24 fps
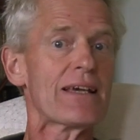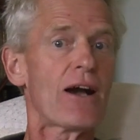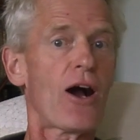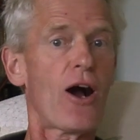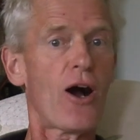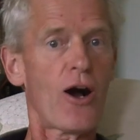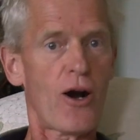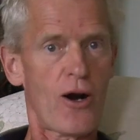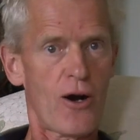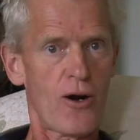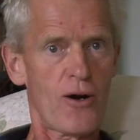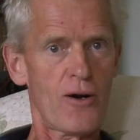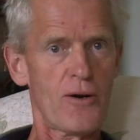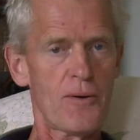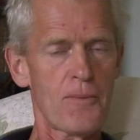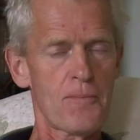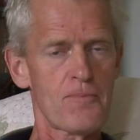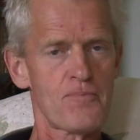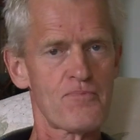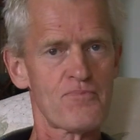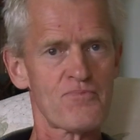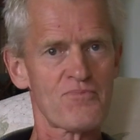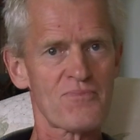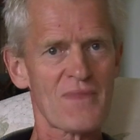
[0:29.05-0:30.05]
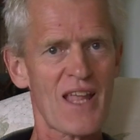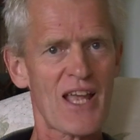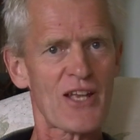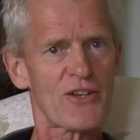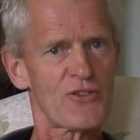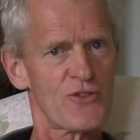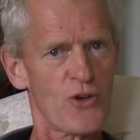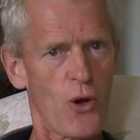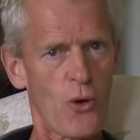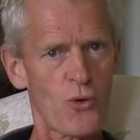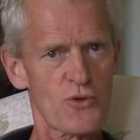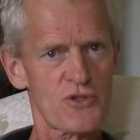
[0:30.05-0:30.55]
er,
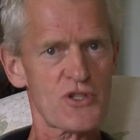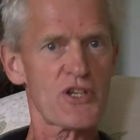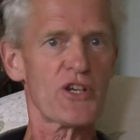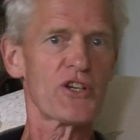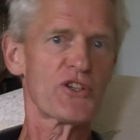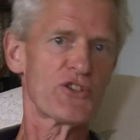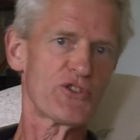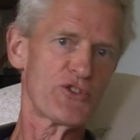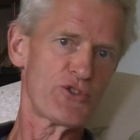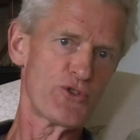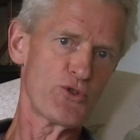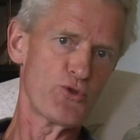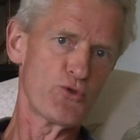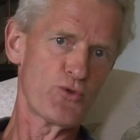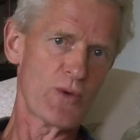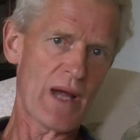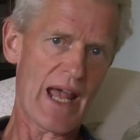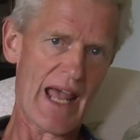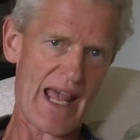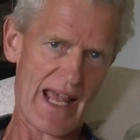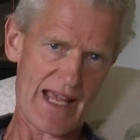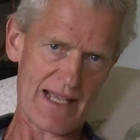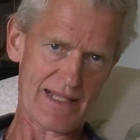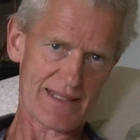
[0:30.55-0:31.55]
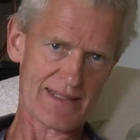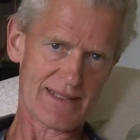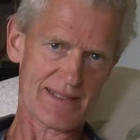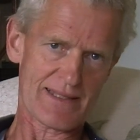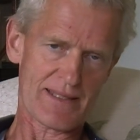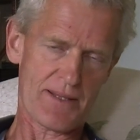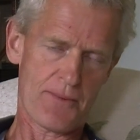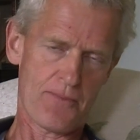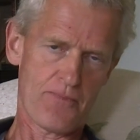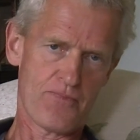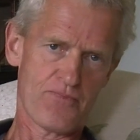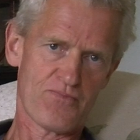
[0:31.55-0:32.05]
not us.